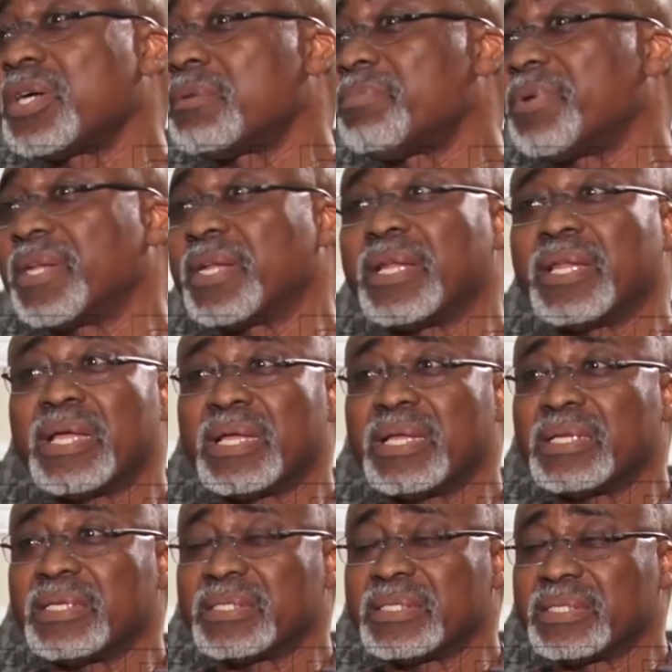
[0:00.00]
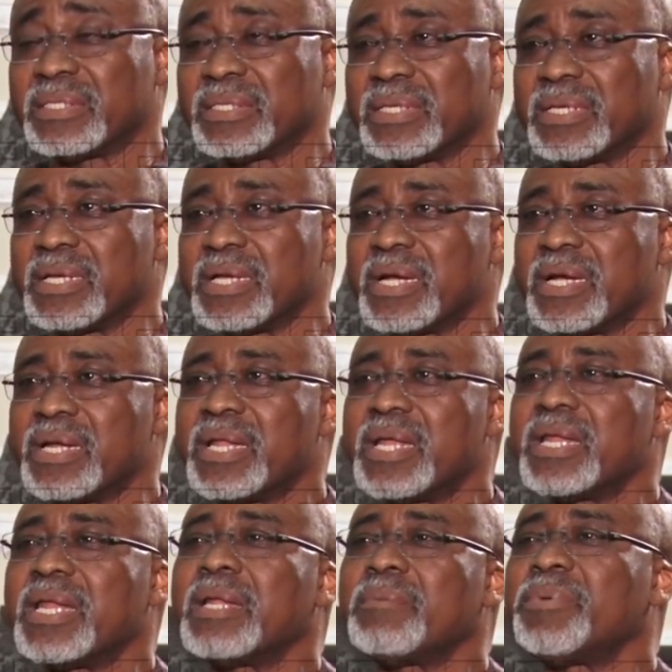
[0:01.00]
get penalized,
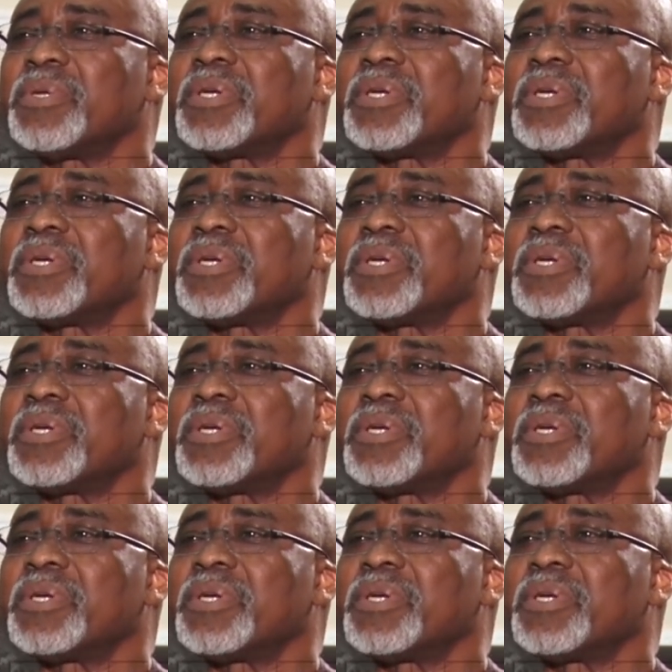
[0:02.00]
then that